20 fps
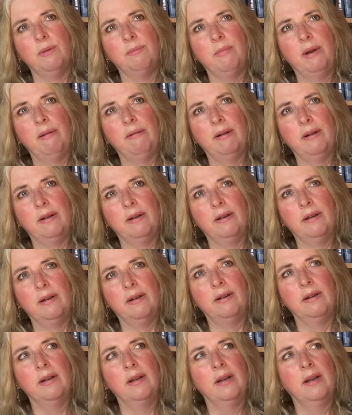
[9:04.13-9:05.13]

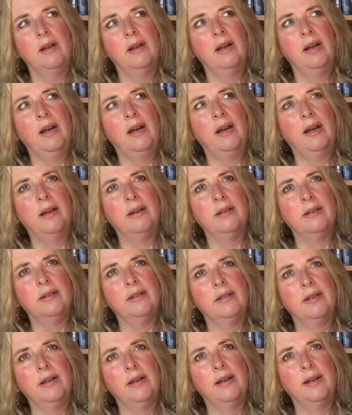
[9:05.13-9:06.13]
America,
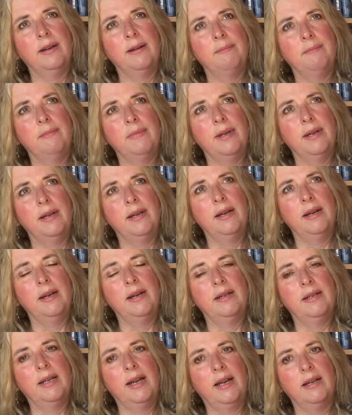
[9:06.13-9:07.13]
and
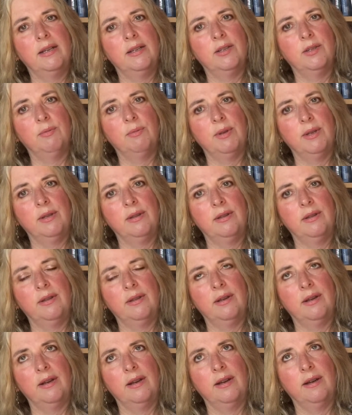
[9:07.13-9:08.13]
it ends with
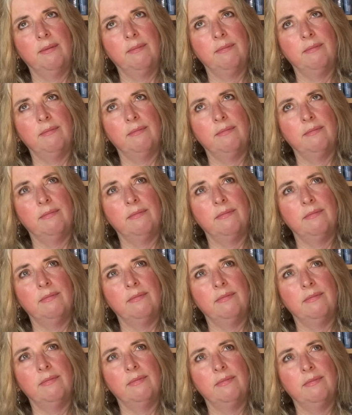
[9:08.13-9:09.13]
you
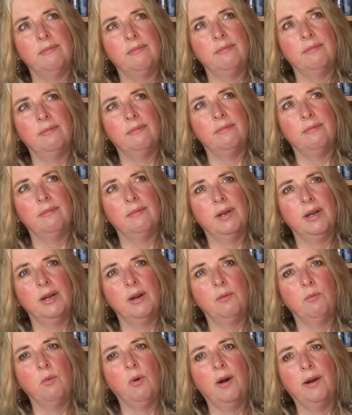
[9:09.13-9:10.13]

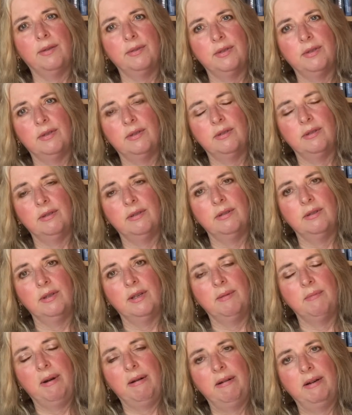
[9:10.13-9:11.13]
know, whilst
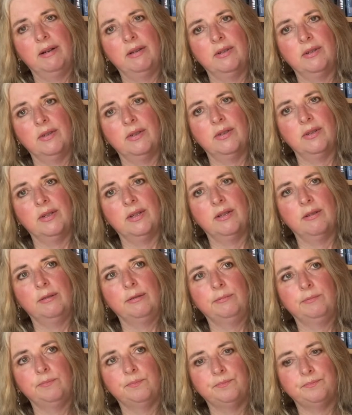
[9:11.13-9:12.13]
the Americans are
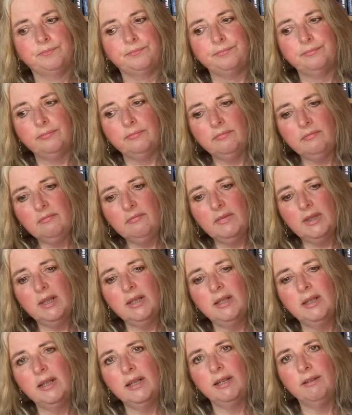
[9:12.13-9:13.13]
still
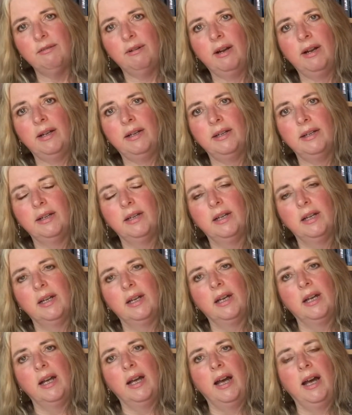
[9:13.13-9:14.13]
in Iraq,
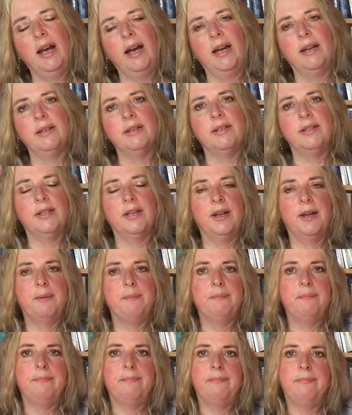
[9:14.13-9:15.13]

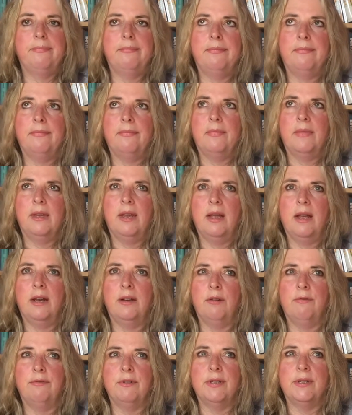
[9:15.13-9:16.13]
and
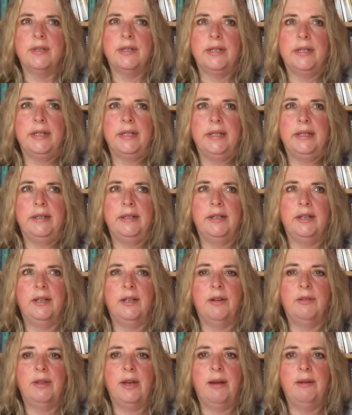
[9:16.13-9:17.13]
obviously, you
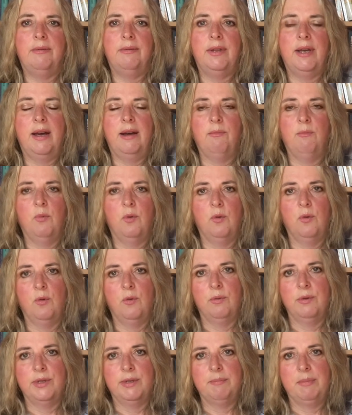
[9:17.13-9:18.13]
know, that
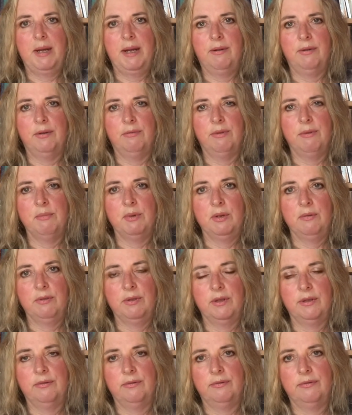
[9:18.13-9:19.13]
war was about the
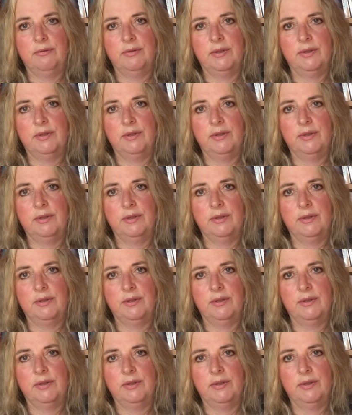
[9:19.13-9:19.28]
removal of